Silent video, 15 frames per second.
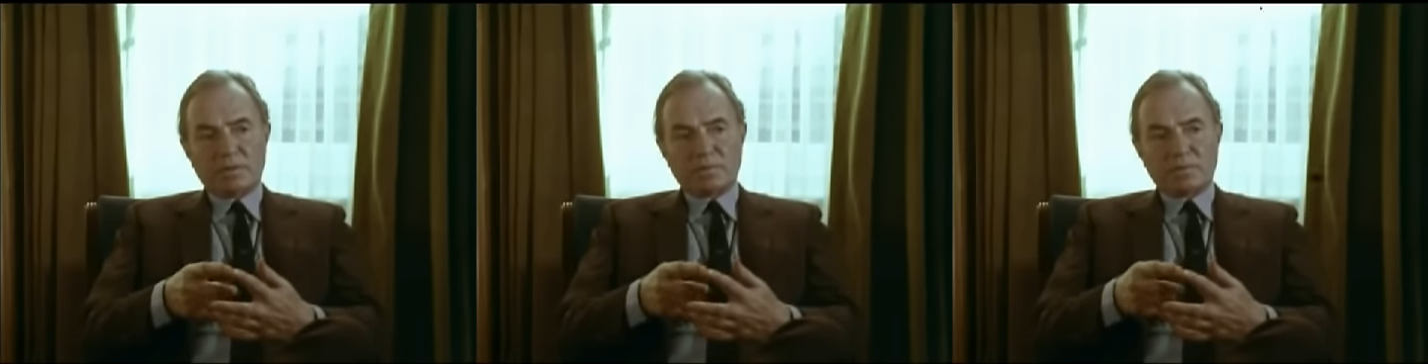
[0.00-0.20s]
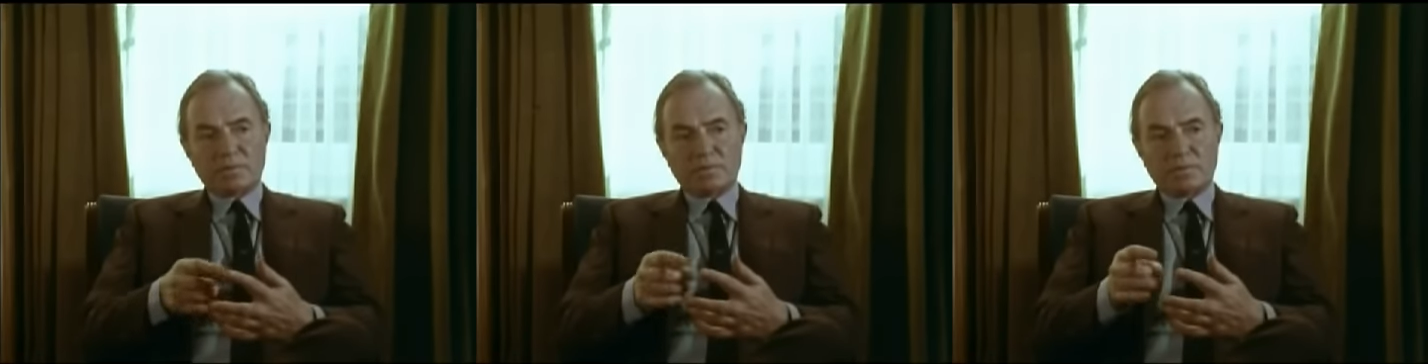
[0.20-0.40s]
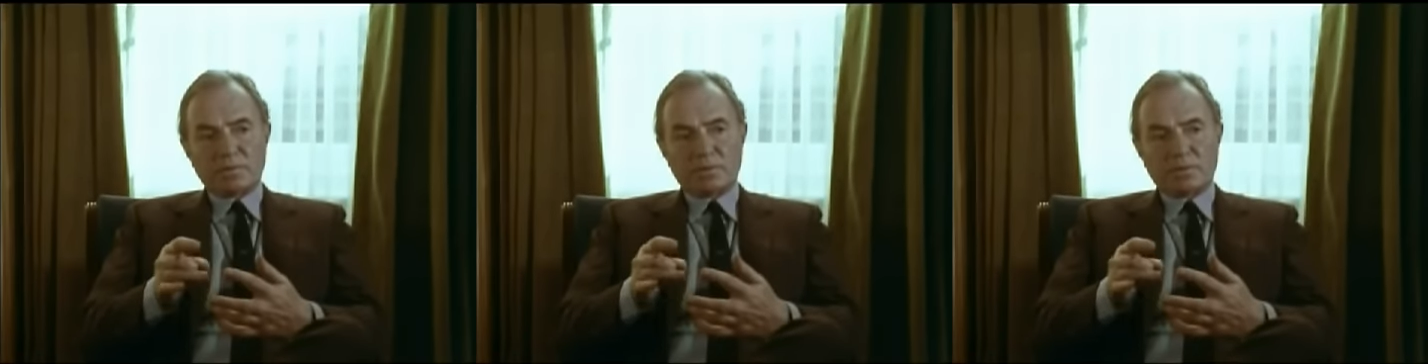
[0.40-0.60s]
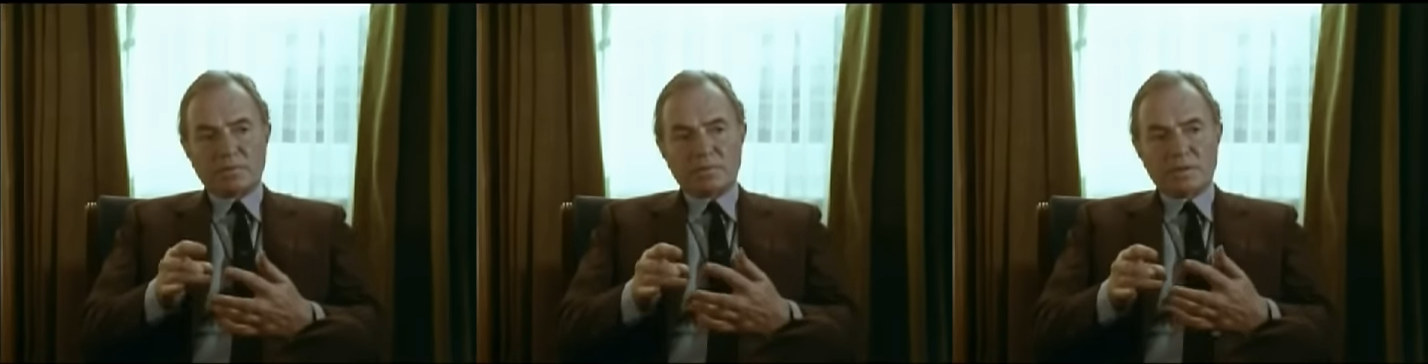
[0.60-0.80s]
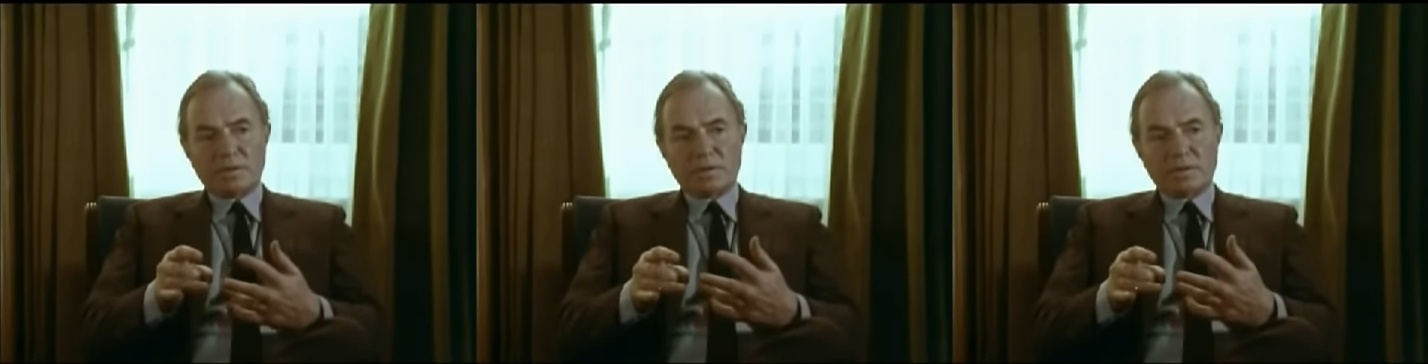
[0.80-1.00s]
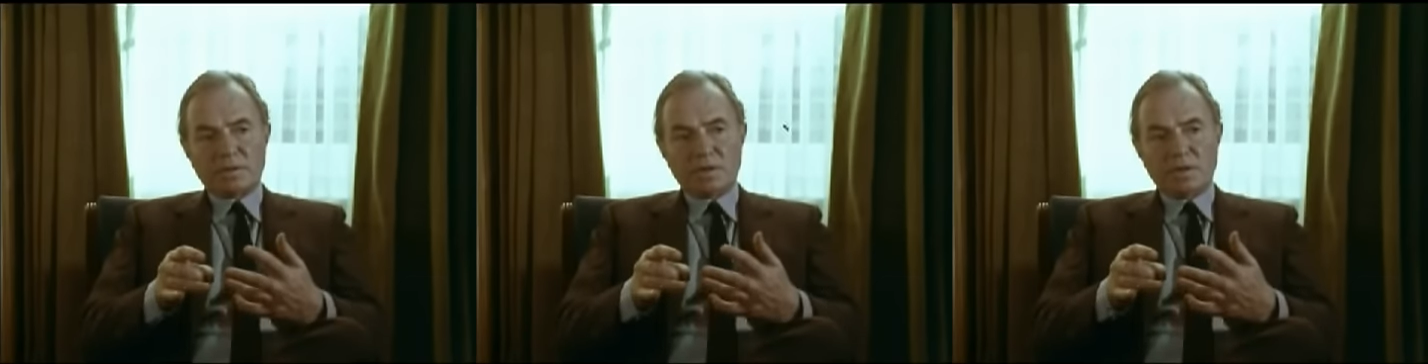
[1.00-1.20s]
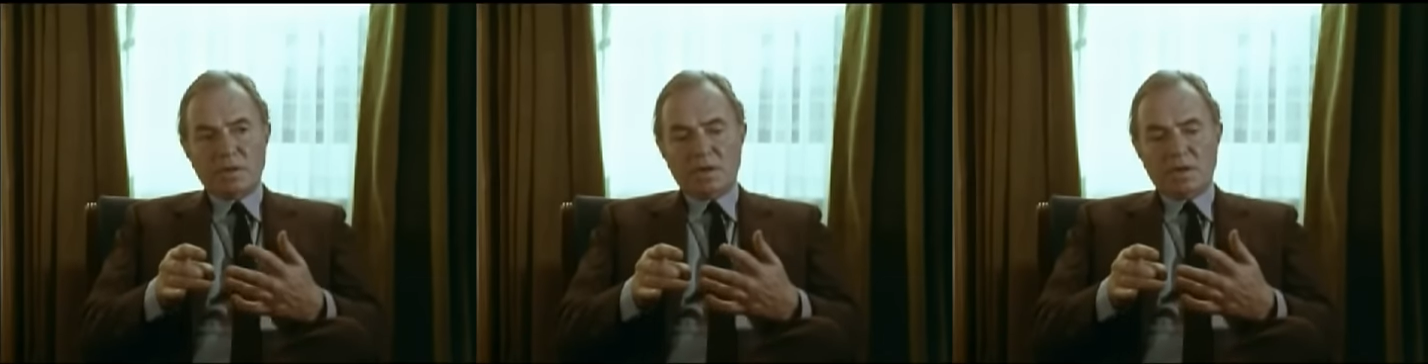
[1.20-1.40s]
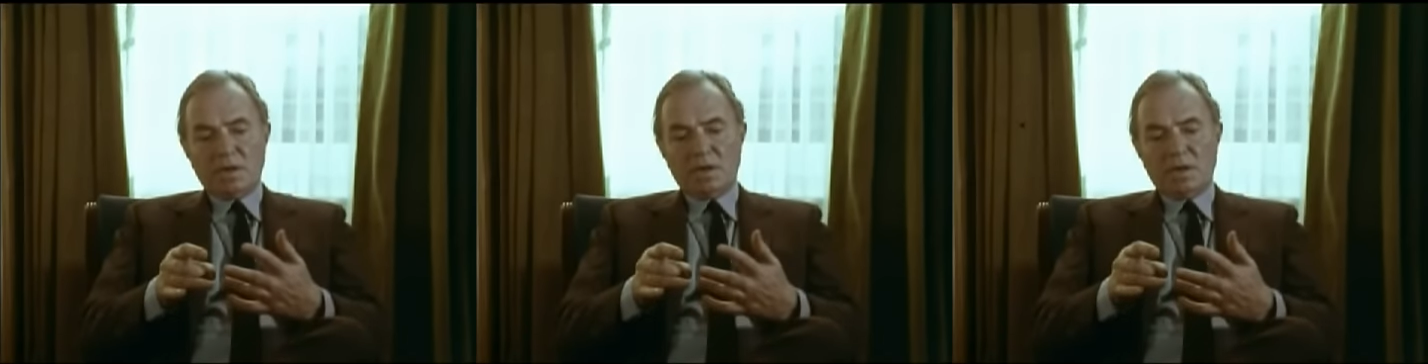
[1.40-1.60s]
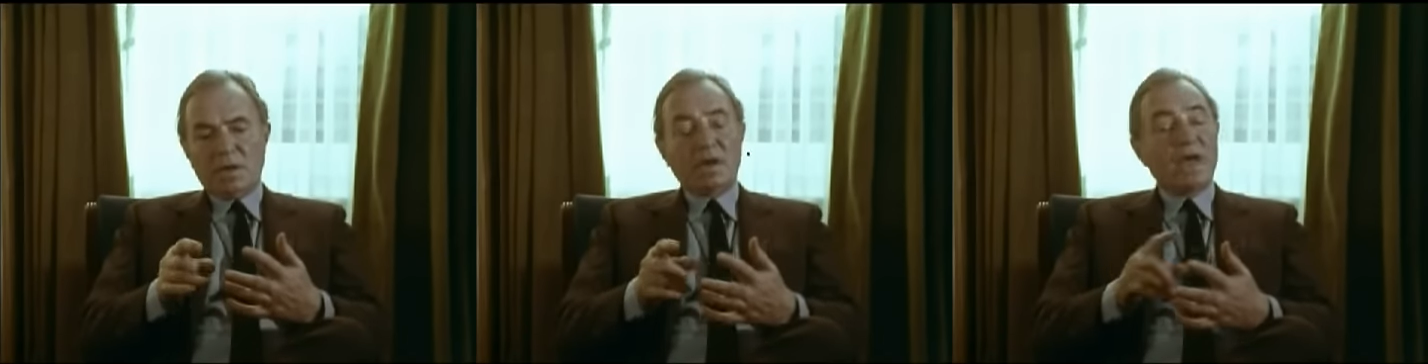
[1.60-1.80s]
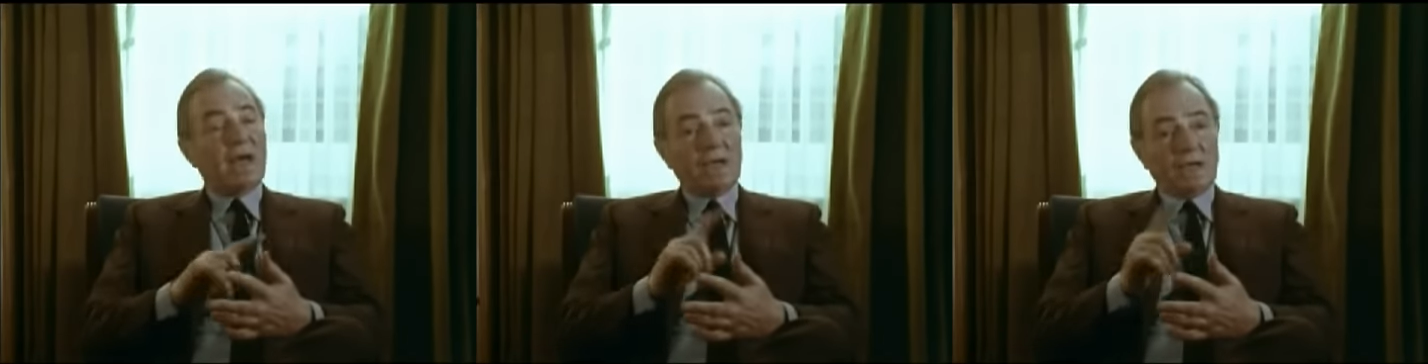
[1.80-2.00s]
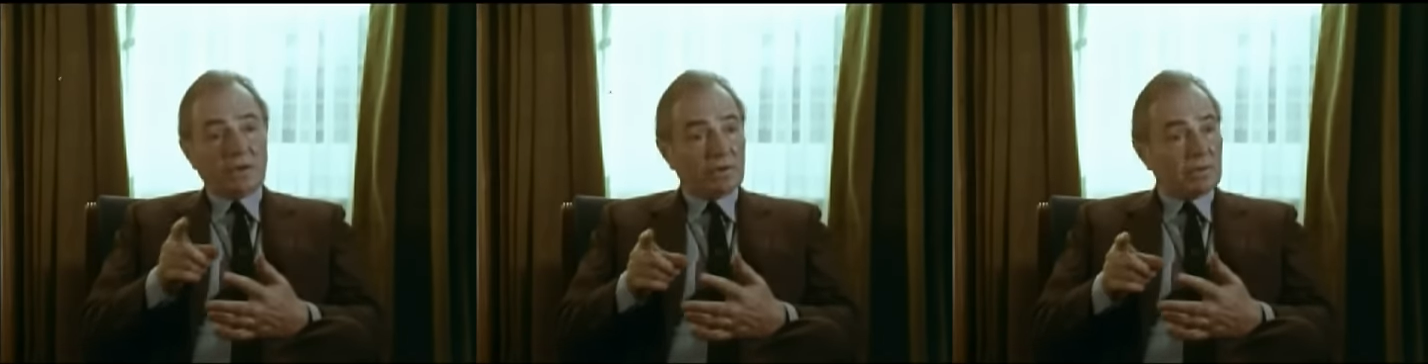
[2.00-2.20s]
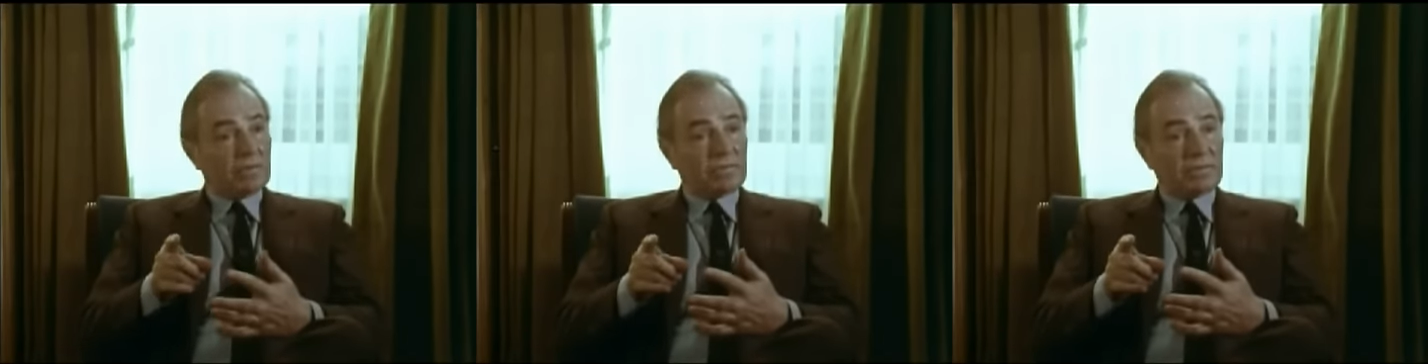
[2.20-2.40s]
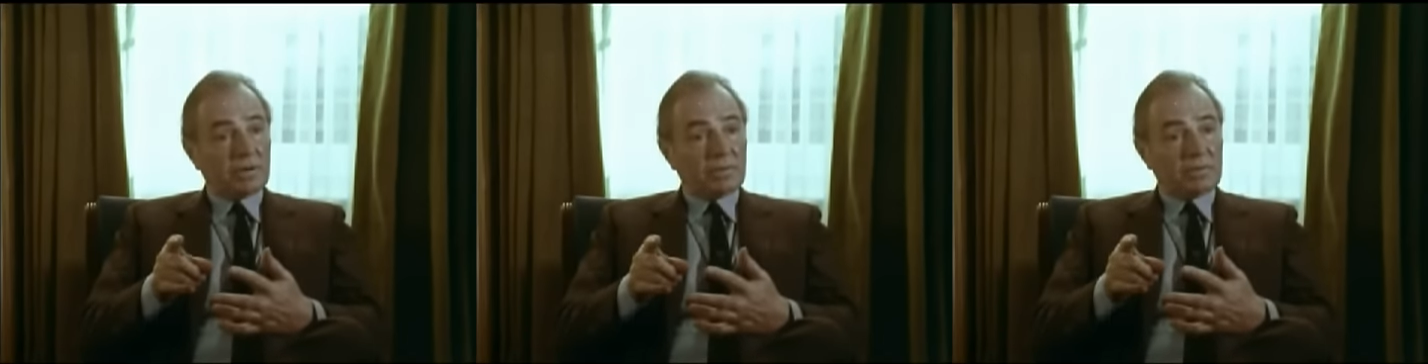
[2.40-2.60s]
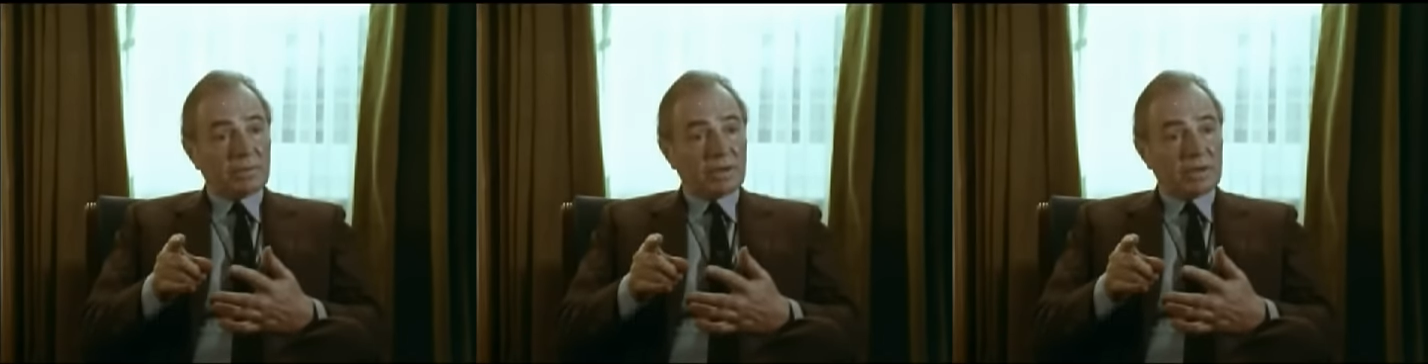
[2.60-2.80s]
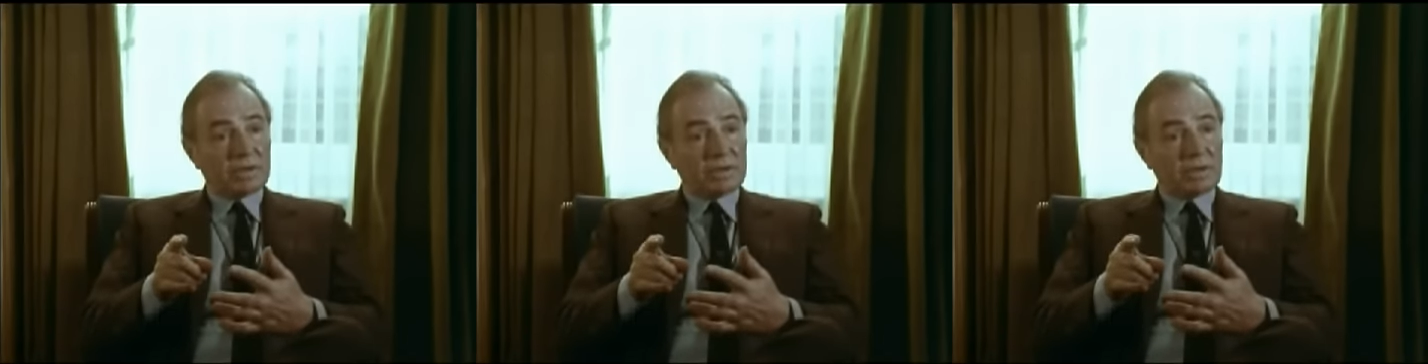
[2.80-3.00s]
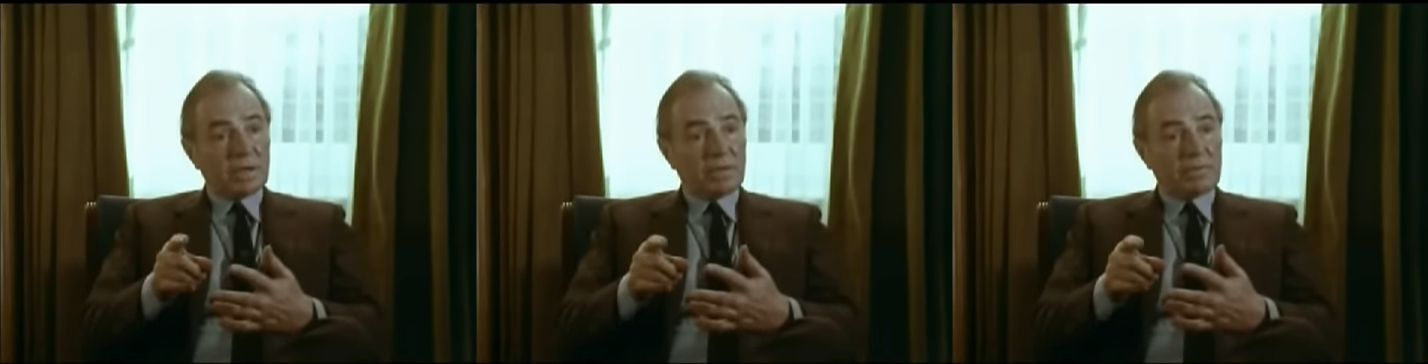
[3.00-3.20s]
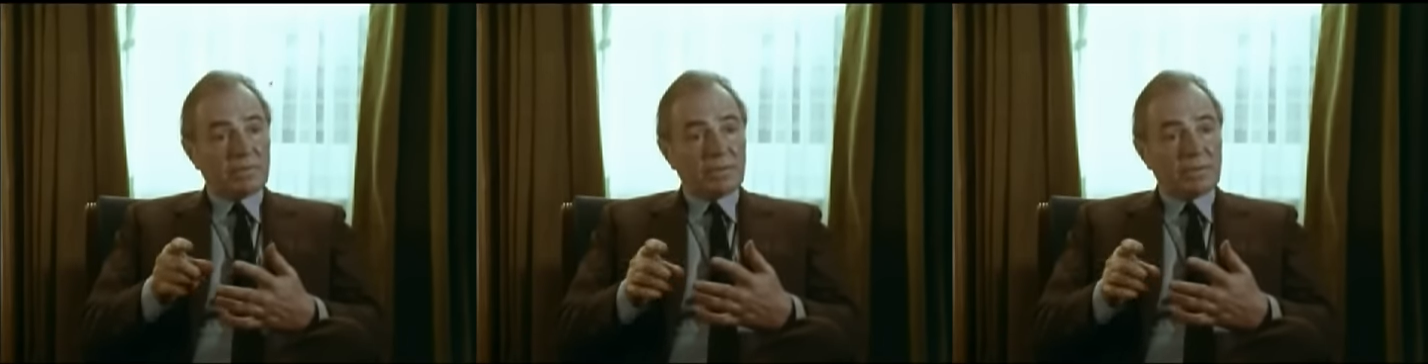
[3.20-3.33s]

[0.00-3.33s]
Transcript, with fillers: with some good ones, uh, a good film, let's say.